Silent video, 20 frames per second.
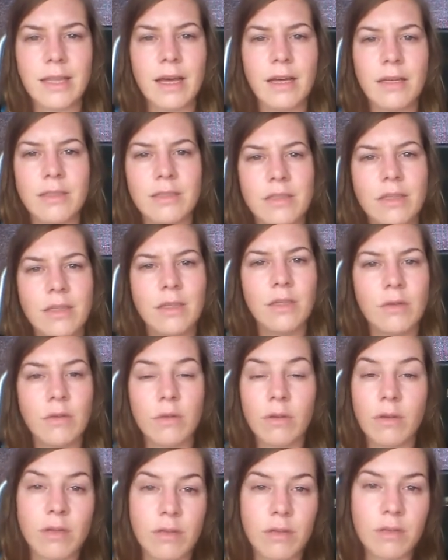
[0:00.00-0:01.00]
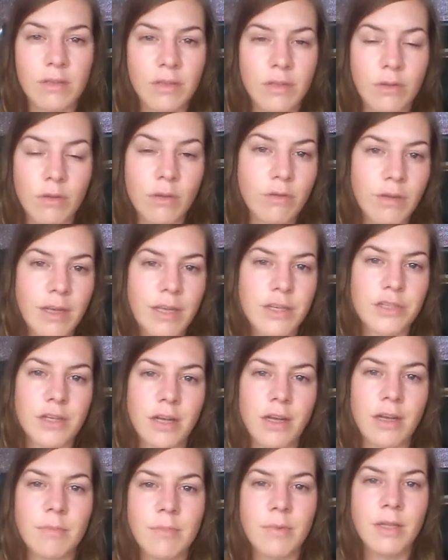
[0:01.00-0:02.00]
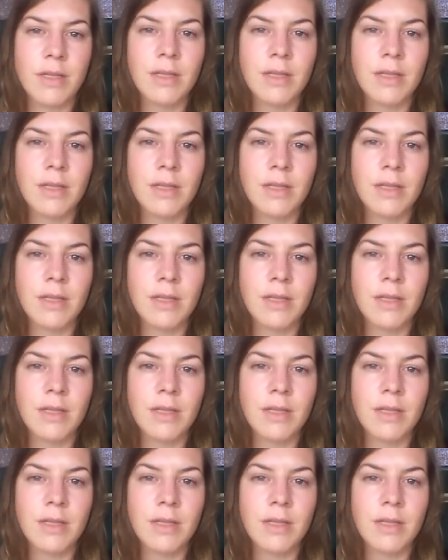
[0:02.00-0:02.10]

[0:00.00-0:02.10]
that, or a great job.